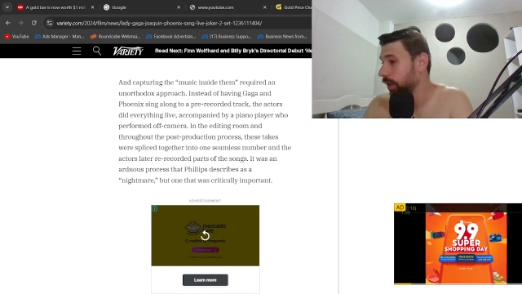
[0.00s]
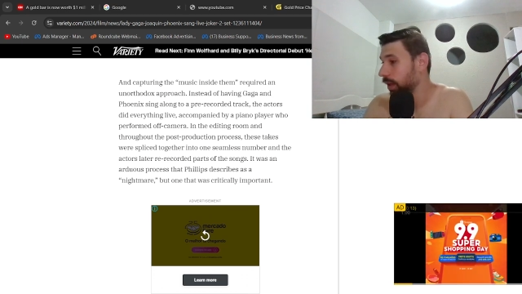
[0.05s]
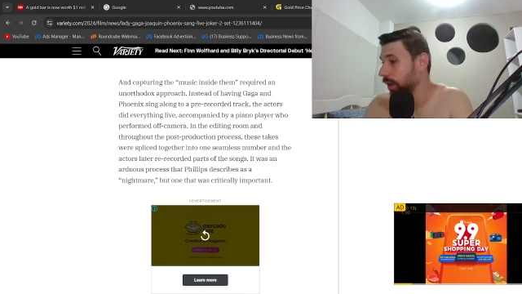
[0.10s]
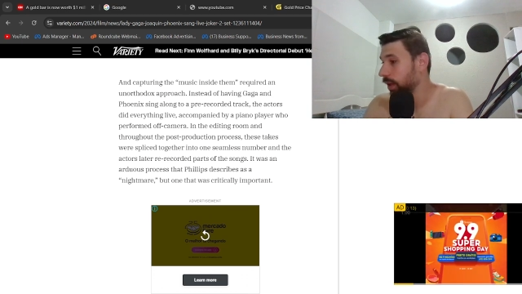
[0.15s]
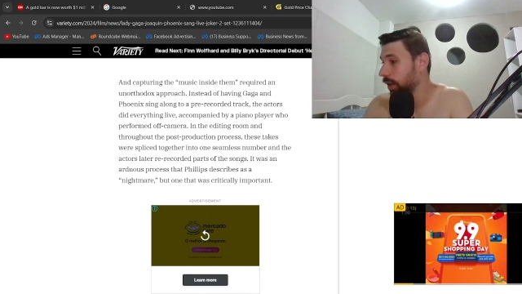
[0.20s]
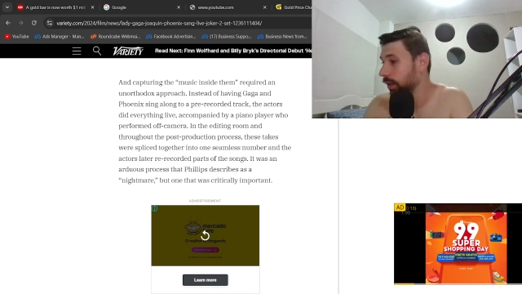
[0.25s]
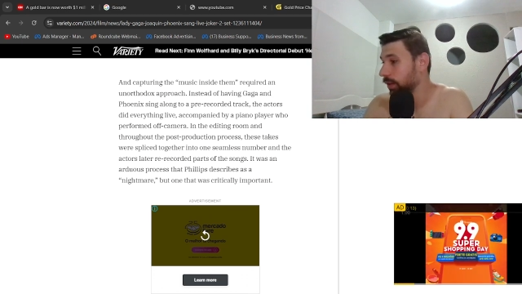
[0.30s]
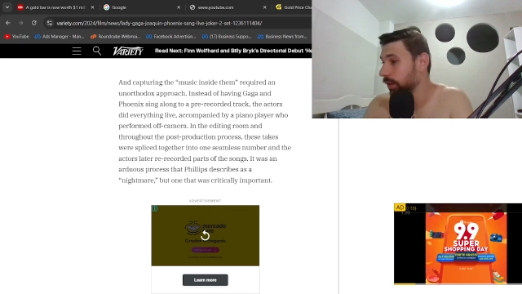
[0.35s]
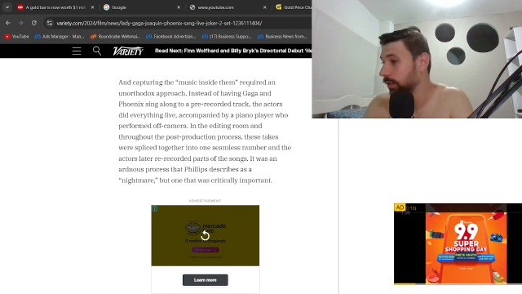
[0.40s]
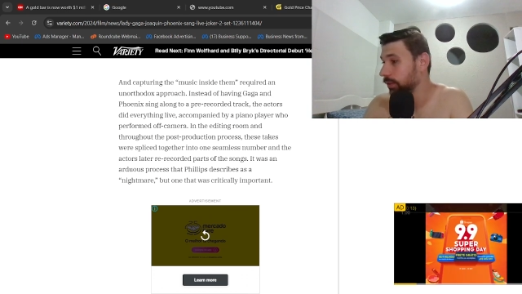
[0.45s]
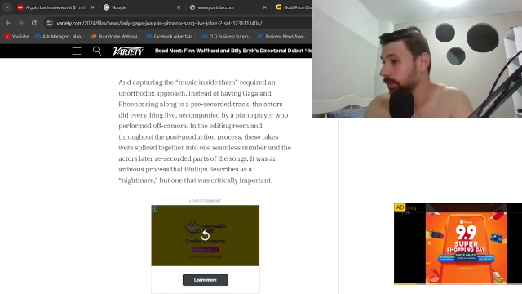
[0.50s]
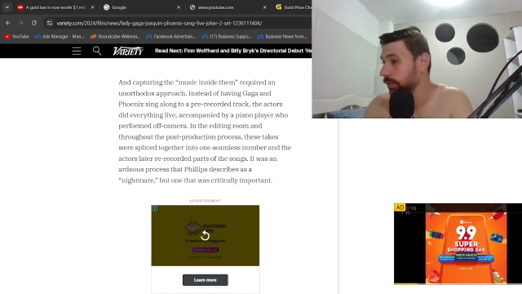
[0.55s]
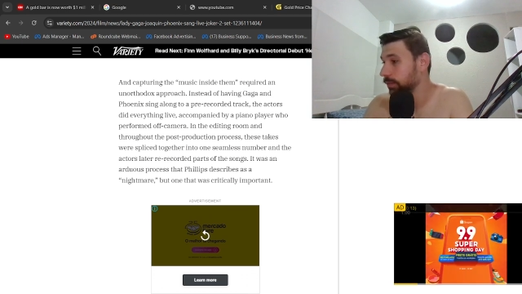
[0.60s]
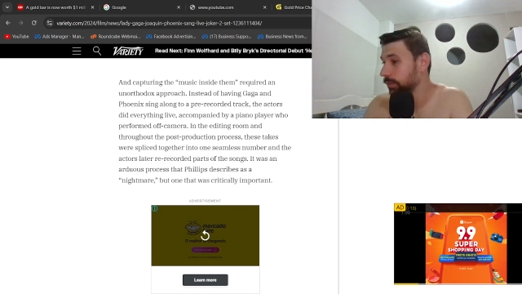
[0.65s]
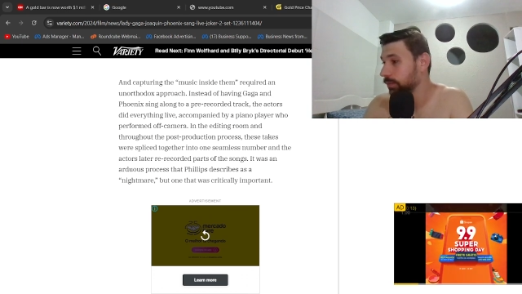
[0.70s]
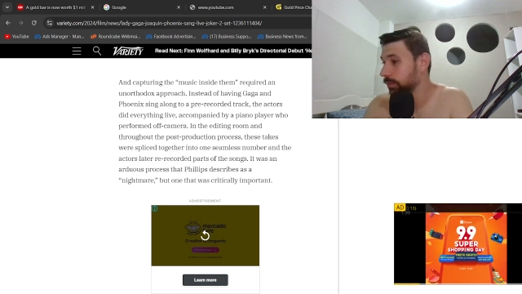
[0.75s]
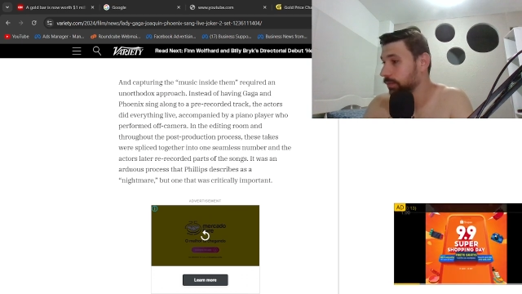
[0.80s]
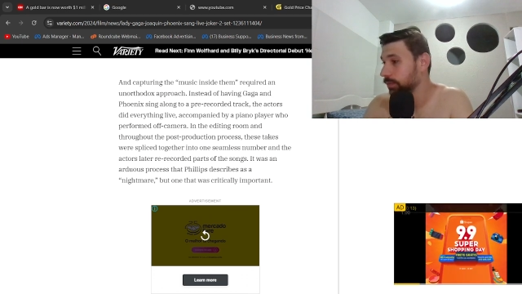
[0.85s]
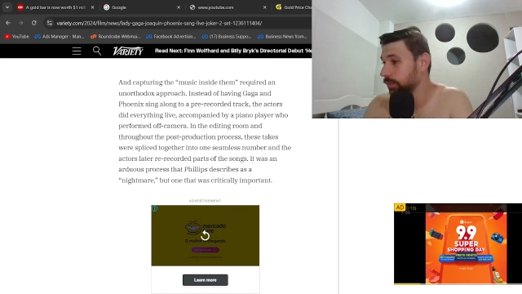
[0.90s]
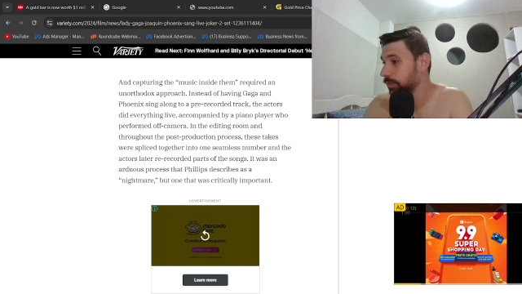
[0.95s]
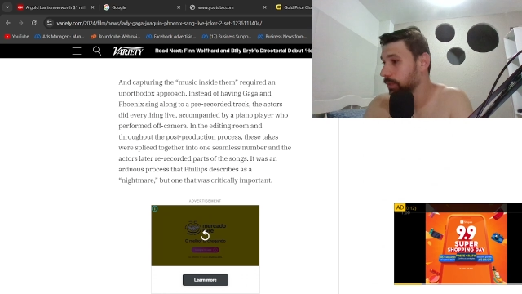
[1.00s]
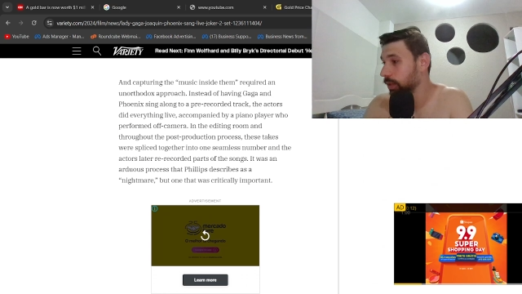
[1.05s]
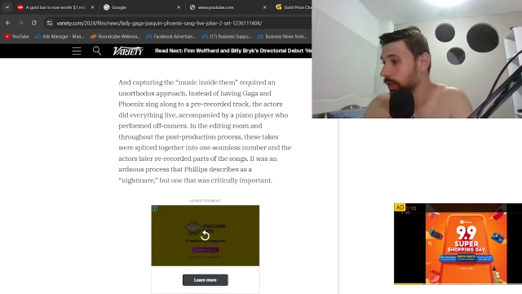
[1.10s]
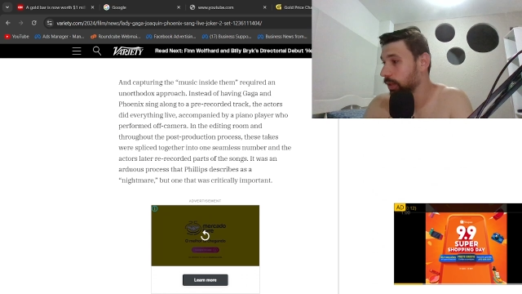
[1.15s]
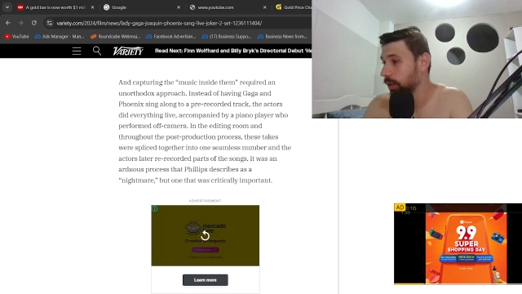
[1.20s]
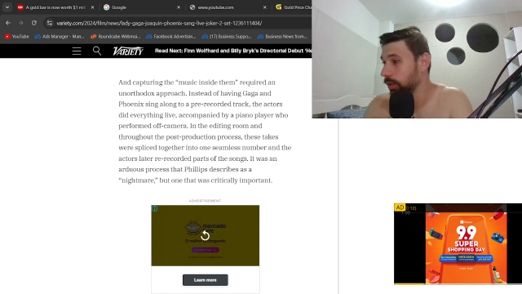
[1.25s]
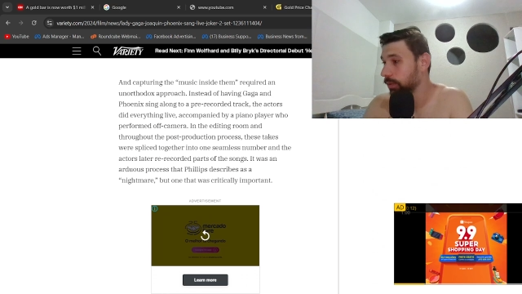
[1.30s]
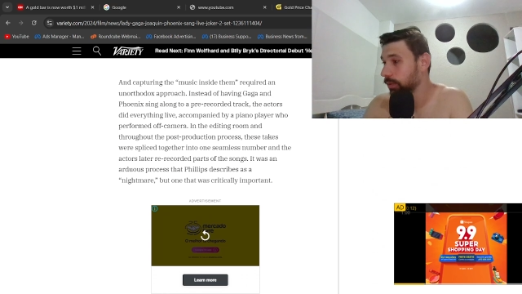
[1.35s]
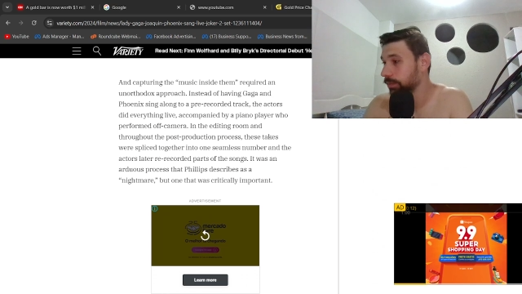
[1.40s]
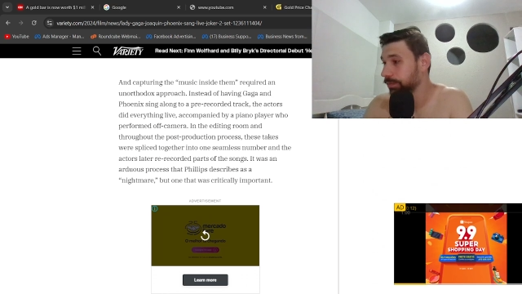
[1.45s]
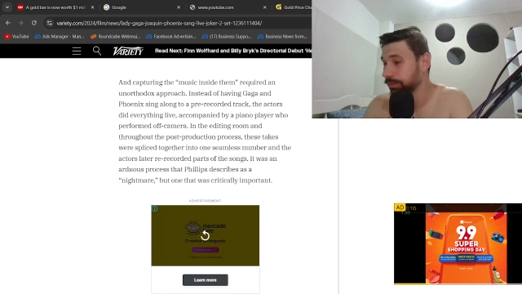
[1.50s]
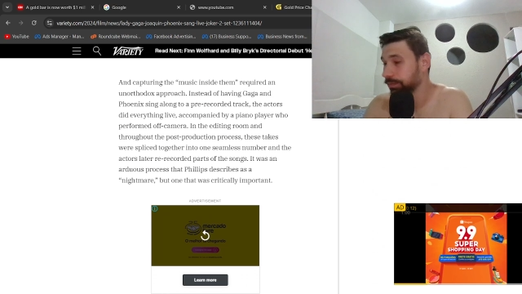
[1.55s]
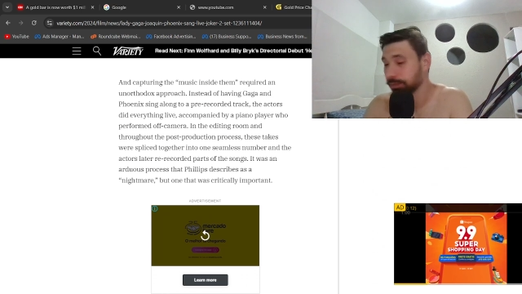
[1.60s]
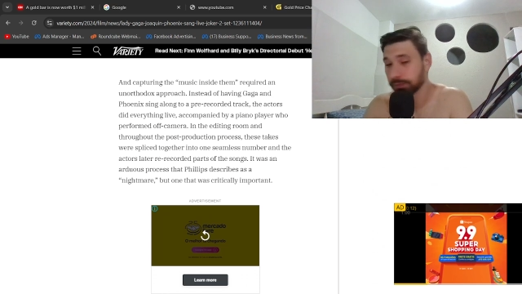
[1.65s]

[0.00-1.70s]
and you know,